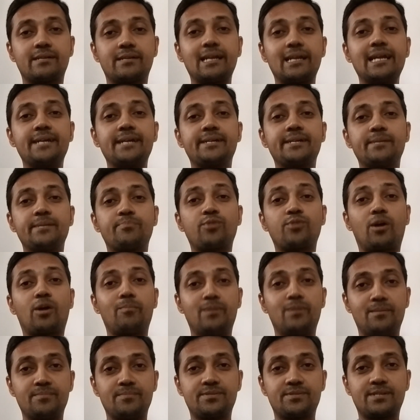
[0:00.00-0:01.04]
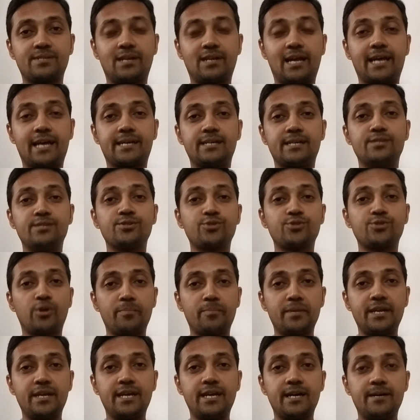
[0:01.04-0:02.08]
related problems like
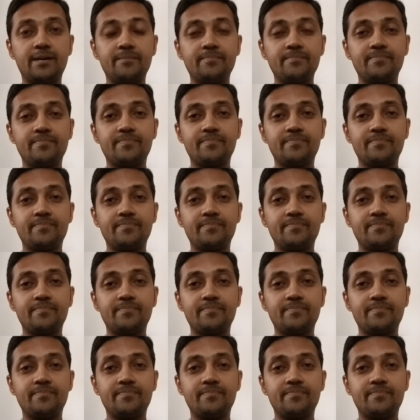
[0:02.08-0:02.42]
insomnia,